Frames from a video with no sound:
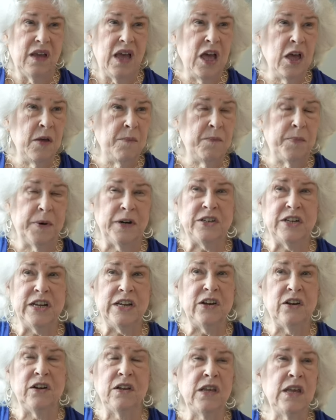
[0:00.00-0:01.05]
um,
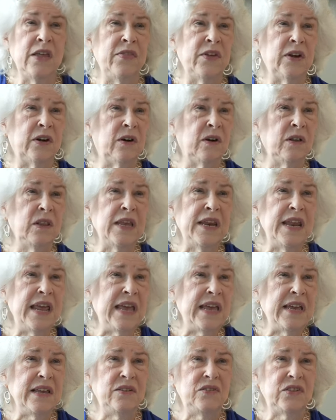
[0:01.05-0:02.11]
particularly in the early
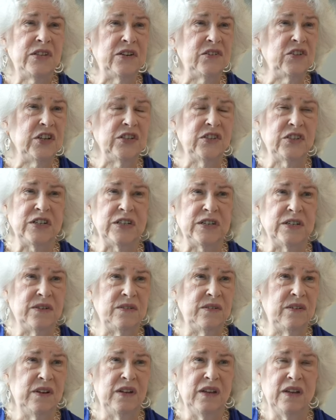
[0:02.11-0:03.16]
days. There's just a
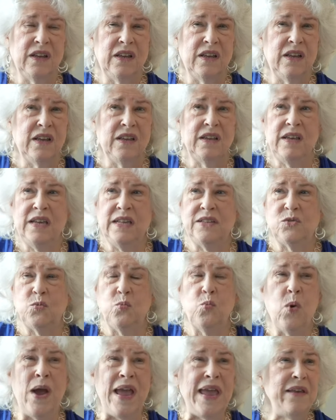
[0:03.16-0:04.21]

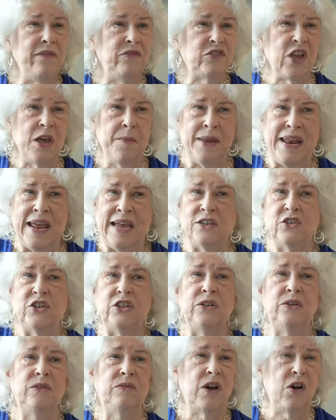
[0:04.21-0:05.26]
it's waves coming at
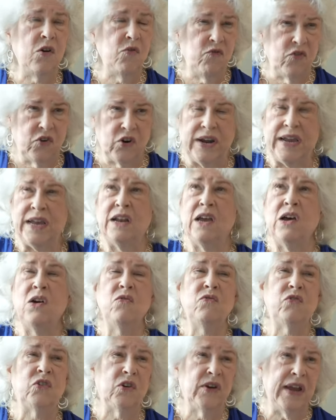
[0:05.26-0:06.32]
you over and
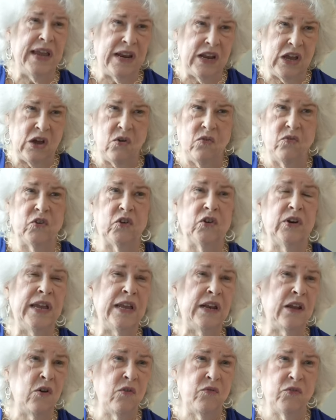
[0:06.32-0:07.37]
over and over
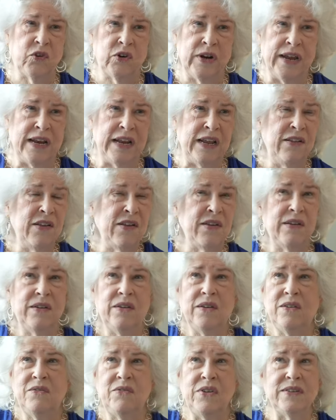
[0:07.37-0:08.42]
and over, and it
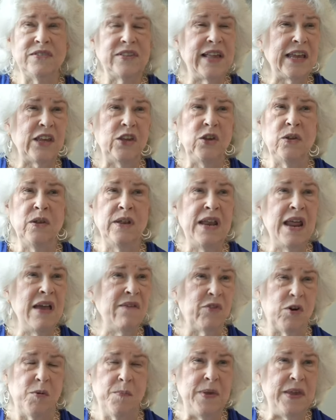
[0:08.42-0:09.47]
feels like you'll
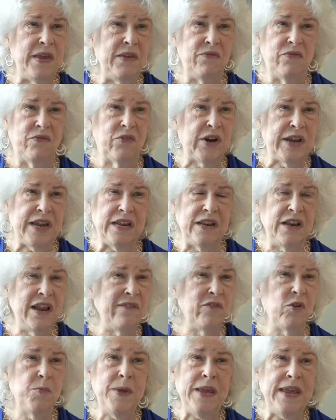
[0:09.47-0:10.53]
never be free,
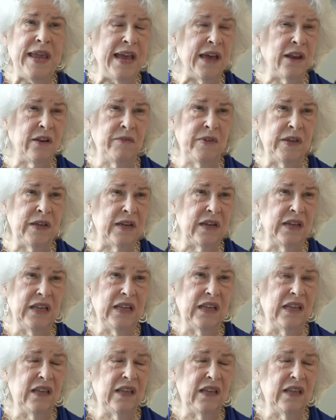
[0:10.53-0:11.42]
never be out of it.